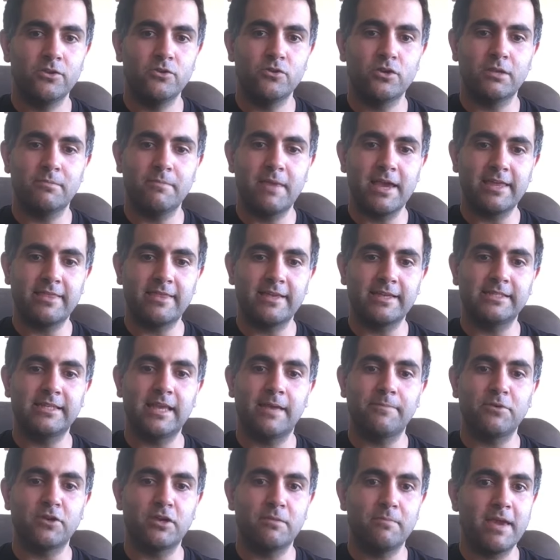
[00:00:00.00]
You can make things
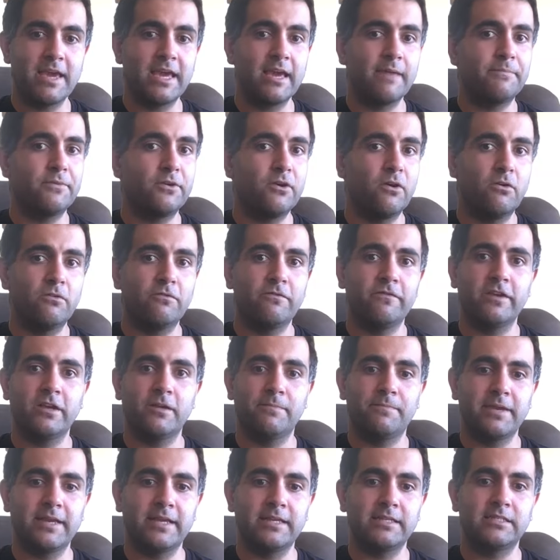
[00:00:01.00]
up. You can make up your own
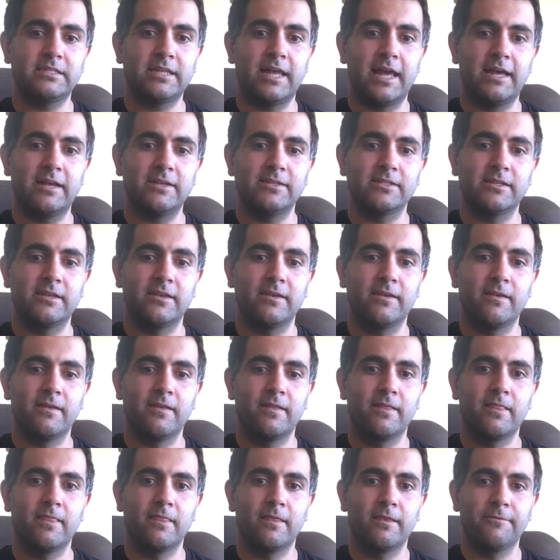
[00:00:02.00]
finger picking styles.
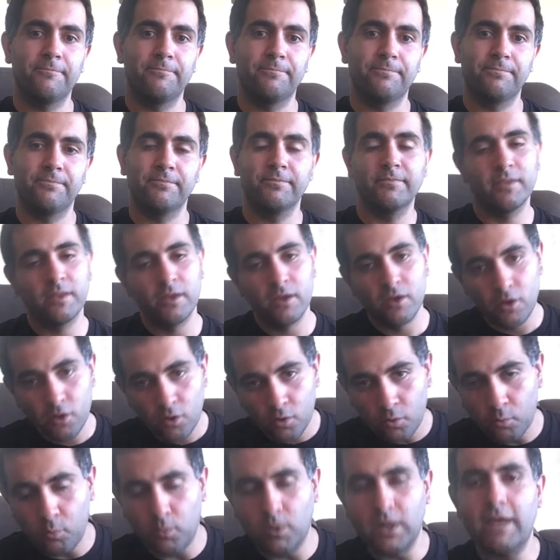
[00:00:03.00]

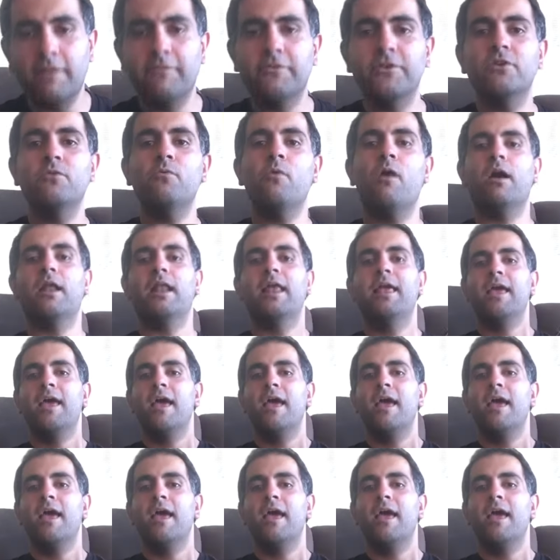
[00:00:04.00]
Do whatever you want.